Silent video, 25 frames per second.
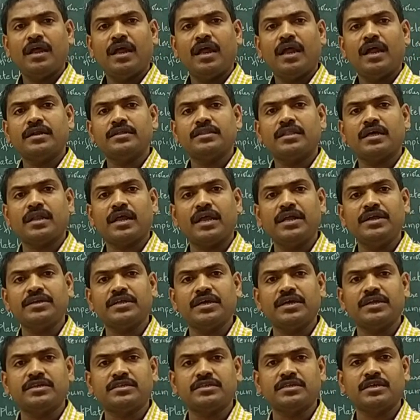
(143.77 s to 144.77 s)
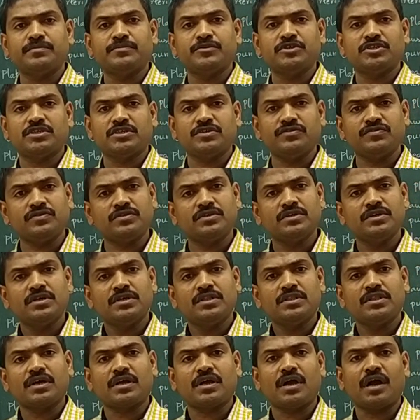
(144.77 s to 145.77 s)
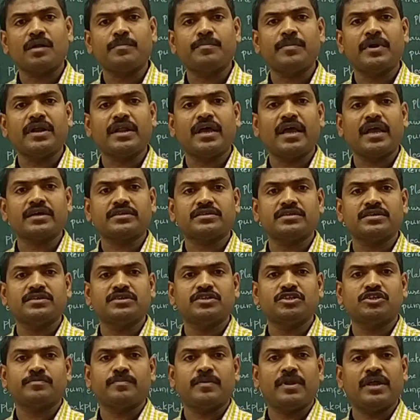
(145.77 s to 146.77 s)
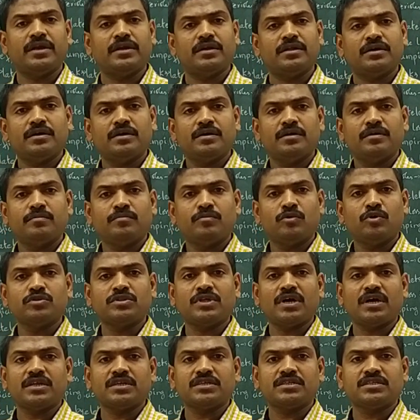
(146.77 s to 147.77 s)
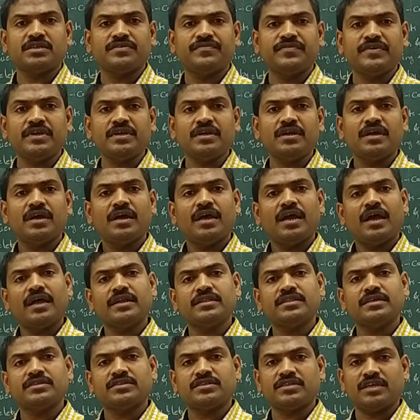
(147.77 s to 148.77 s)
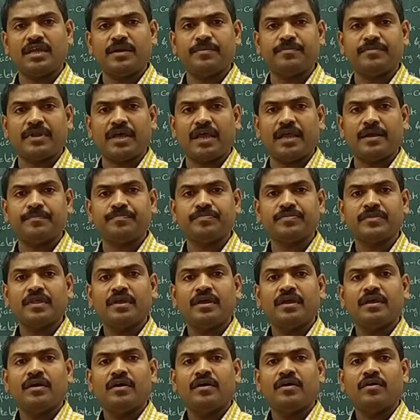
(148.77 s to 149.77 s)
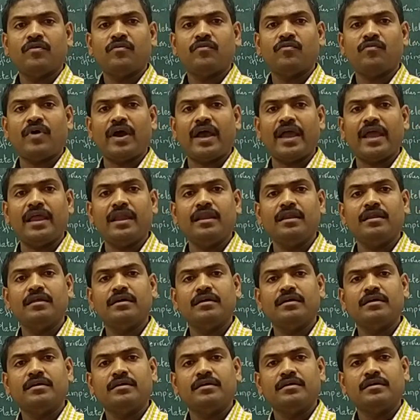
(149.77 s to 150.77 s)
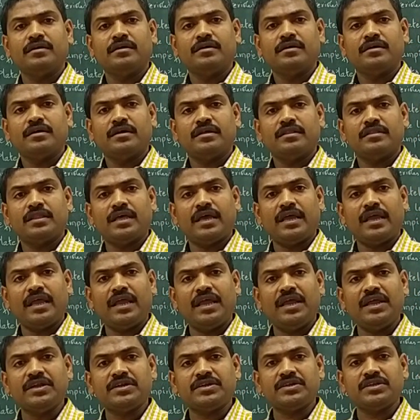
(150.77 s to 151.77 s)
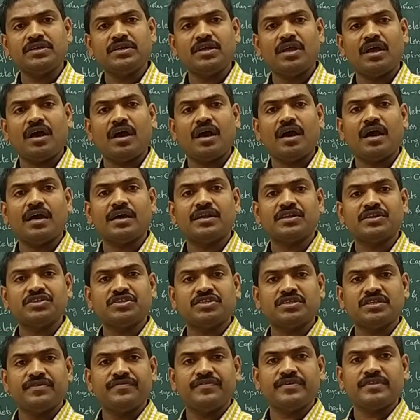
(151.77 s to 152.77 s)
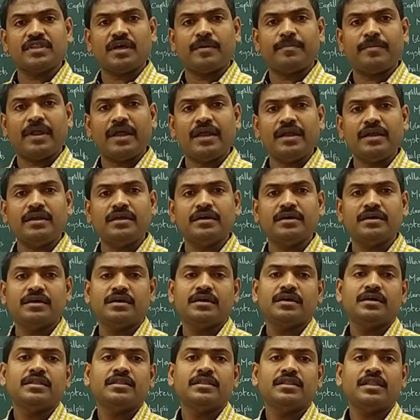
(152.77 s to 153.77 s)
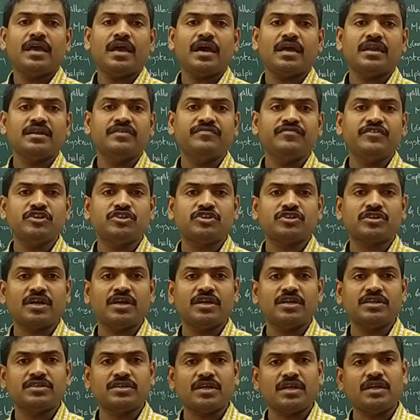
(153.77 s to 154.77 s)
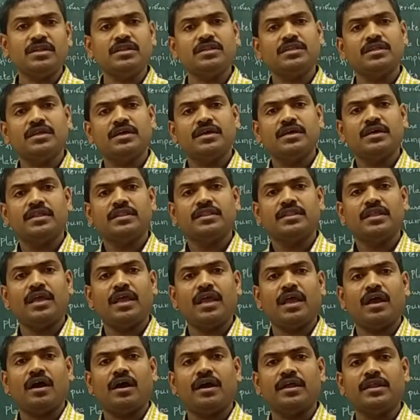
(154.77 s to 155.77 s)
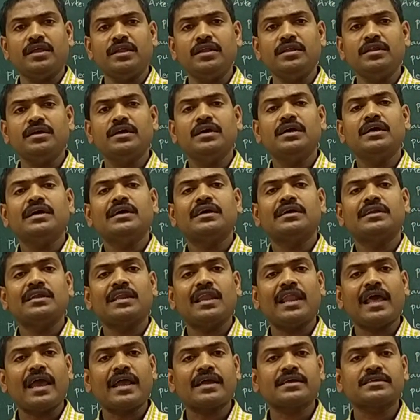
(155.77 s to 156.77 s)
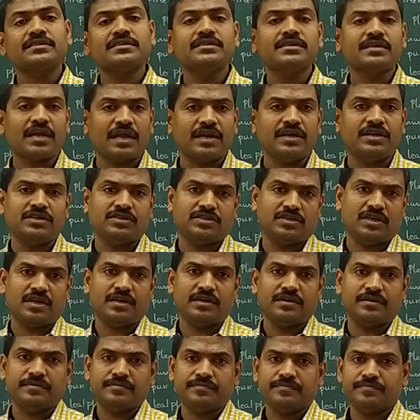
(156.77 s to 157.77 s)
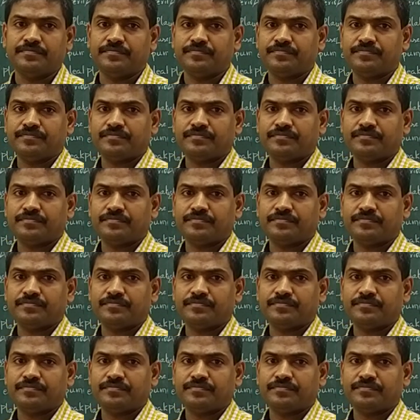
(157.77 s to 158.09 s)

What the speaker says: and the right atrium receives the carbon dioxide rich blood. Both are receiving at the same time. While the atria are receiving the blood, they are in which condition? They are in relaxed condition.